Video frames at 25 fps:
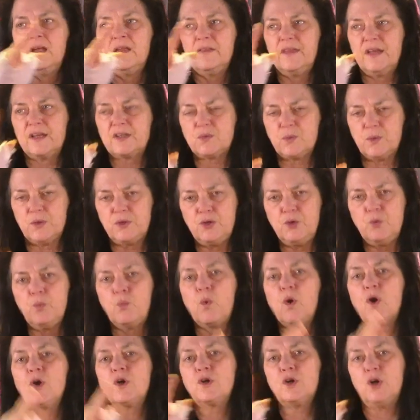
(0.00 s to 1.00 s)
That's when you
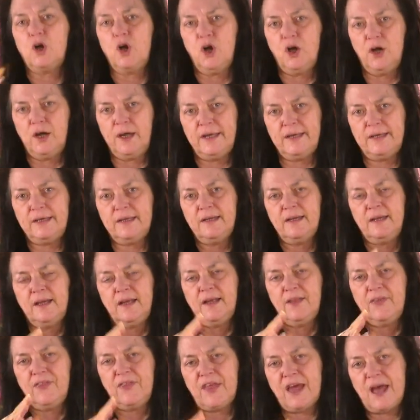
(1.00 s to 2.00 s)
work on
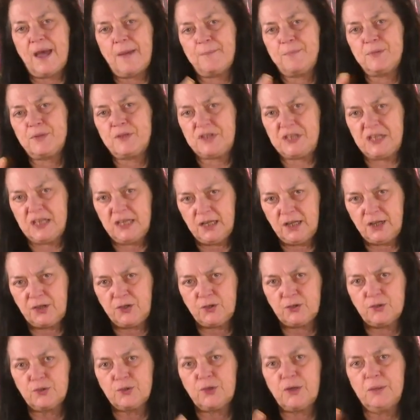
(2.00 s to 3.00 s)
that
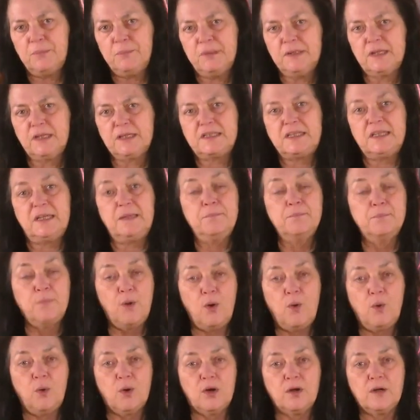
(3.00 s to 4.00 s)
particular ability
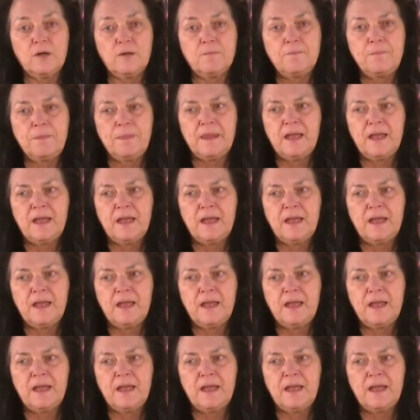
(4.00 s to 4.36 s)
more